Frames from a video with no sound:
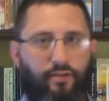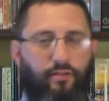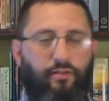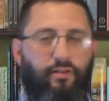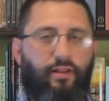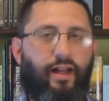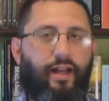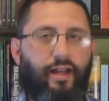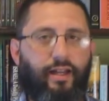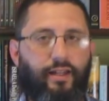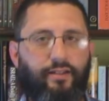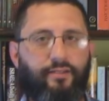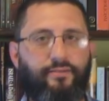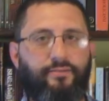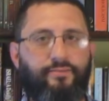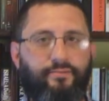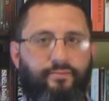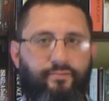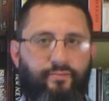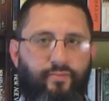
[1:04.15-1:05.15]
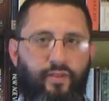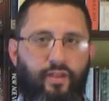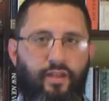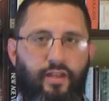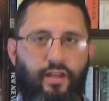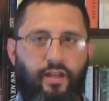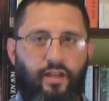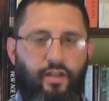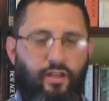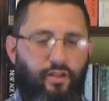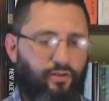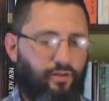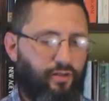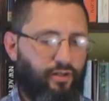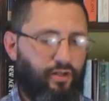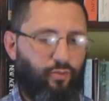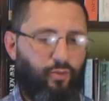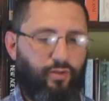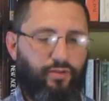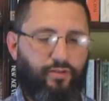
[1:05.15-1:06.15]
They're lying. You
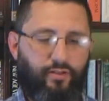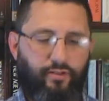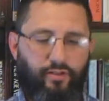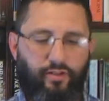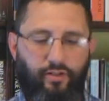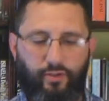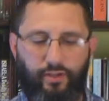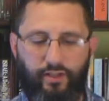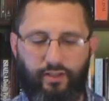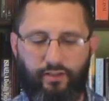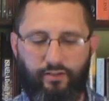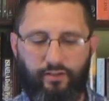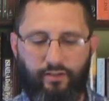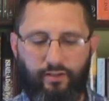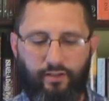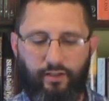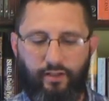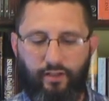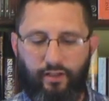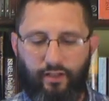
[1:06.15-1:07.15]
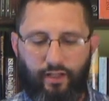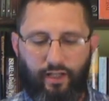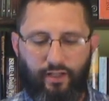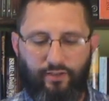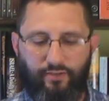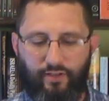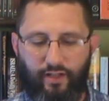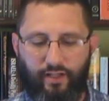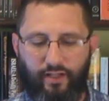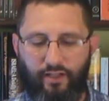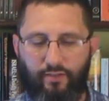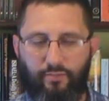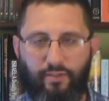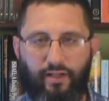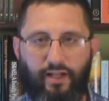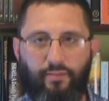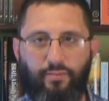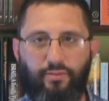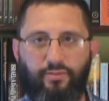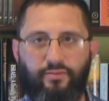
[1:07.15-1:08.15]
look at what they're doing, it's not in the
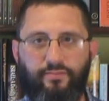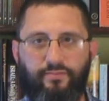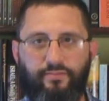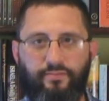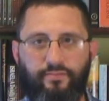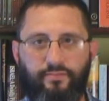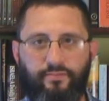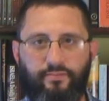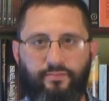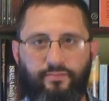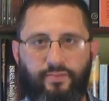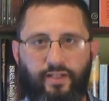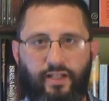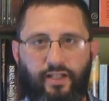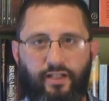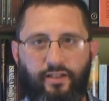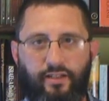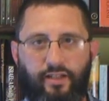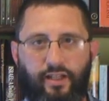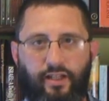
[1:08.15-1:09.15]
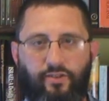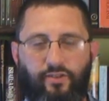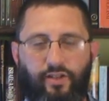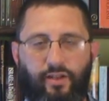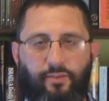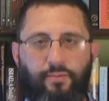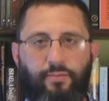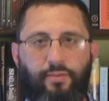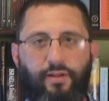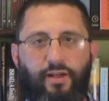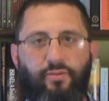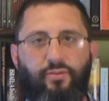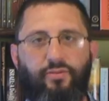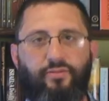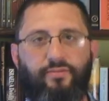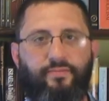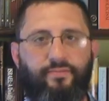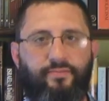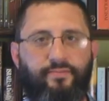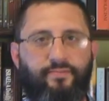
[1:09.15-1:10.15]
Bible, not in the King James
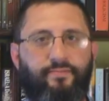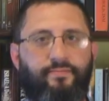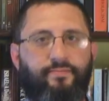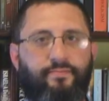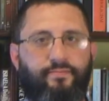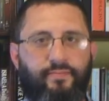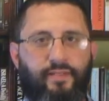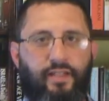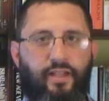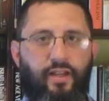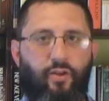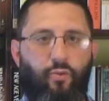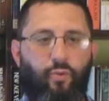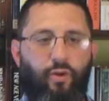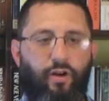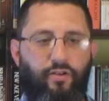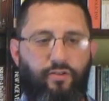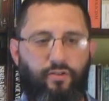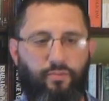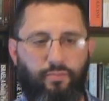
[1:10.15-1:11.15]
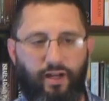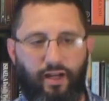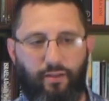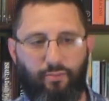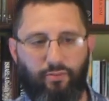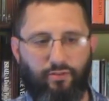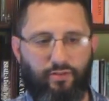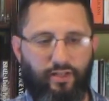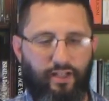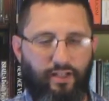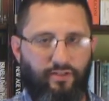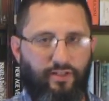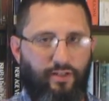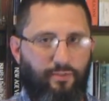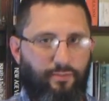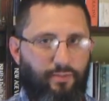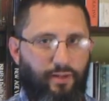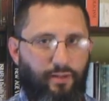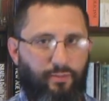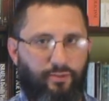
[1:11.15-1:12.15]
Bible. Where does the Bible, King
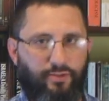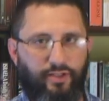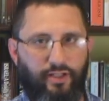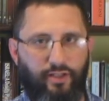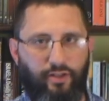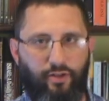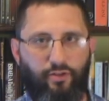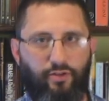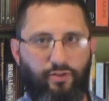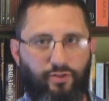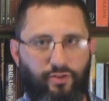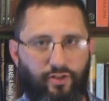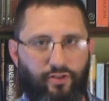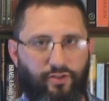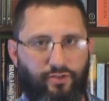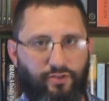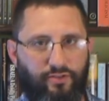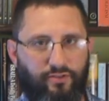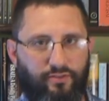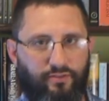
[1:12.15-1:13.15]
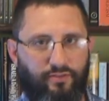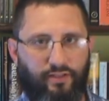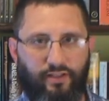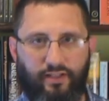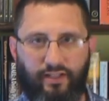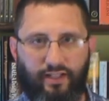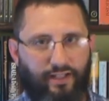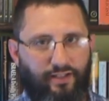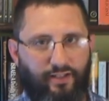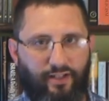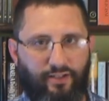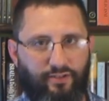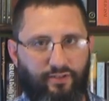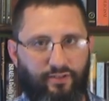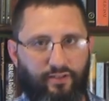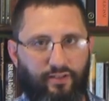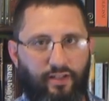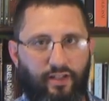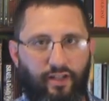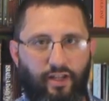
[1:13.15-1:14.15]
James Bible, say go to church? It
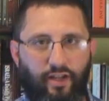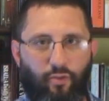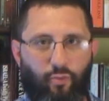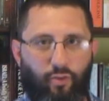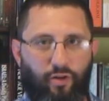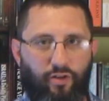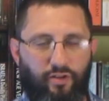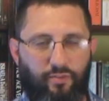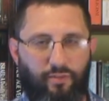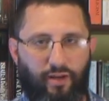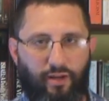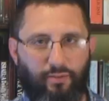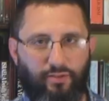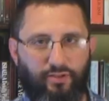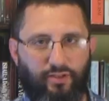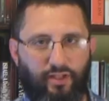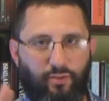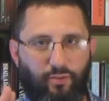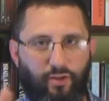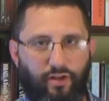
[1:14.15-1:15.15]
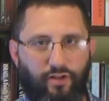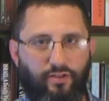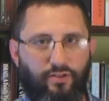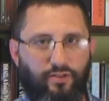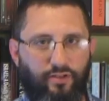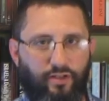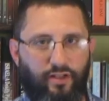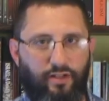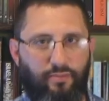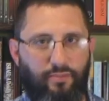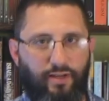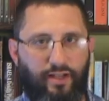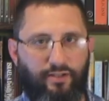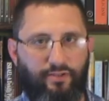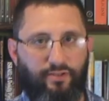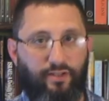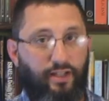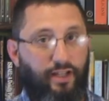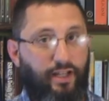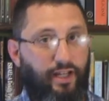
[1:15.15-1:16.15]
doesn't. Where does the Bible say wear your Sunday
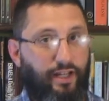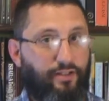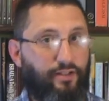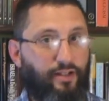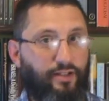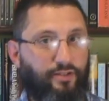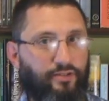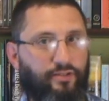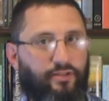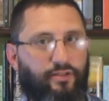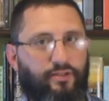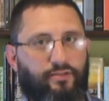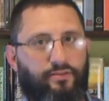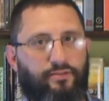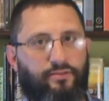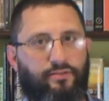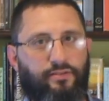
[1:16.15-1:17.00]
best? It doesn't.